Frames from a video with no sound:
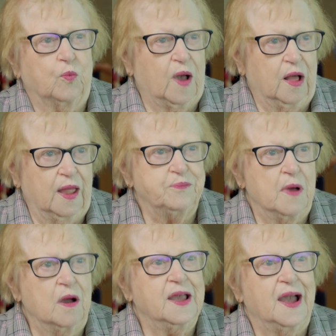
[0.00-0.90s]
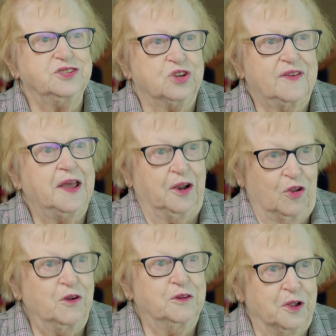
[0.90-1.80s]
Well, at my age, I've had a
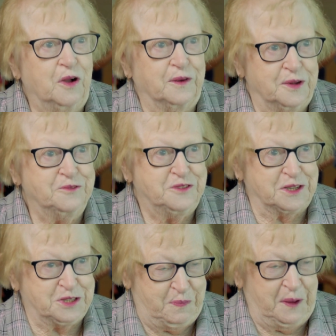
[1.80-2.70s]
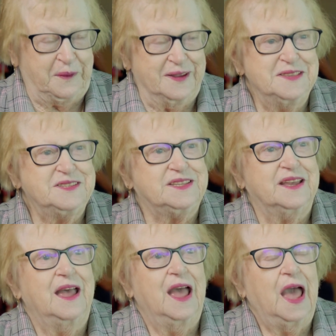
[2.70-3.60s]
long lived experience,
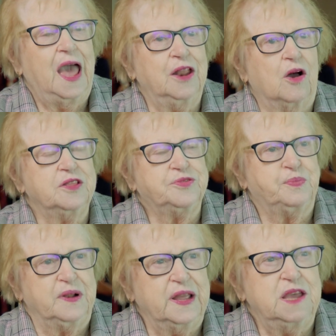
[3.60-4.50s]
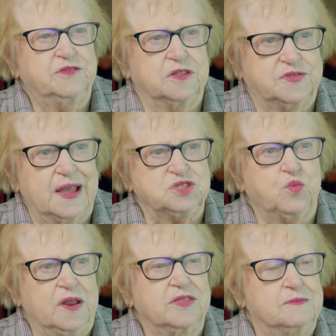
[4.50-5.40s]
and I believe that that's
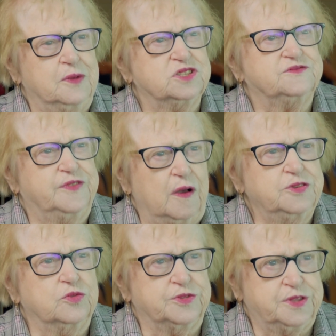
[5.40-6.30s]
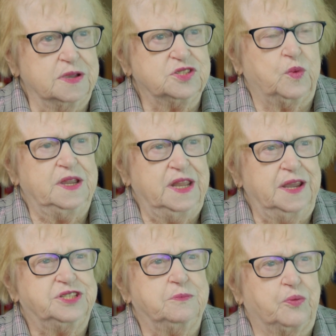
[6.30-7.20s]
one of the most vital things we
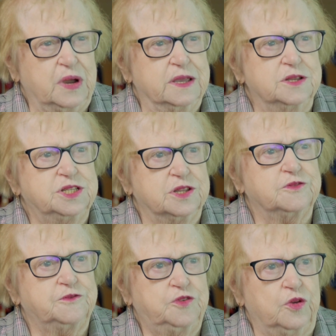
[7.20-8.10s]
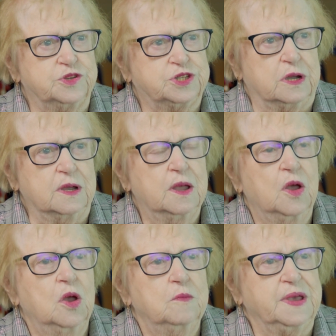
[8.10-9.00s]
need to bring into the future,
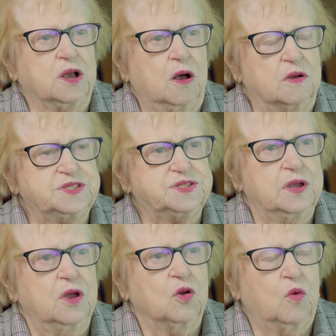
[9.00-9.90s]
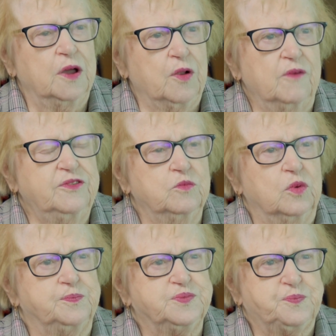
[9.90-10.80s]
because quite often
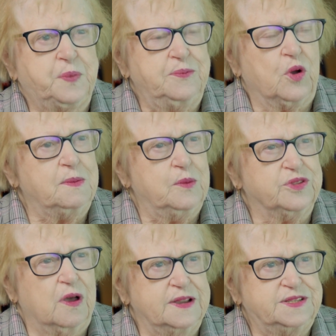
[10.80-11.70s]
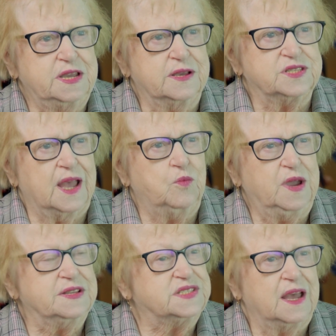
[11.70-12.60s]
people come up with ideas and
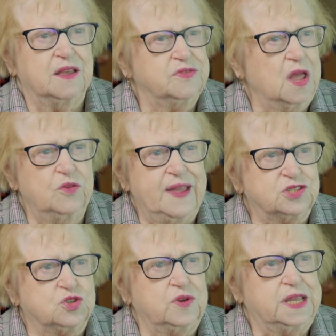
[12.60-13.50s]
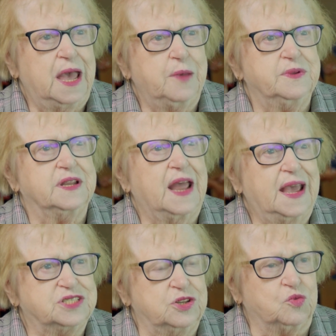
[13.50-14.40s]
we can say, no, that's already happened, it
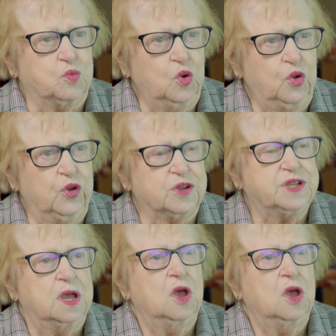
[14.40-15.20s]
hasn't worked.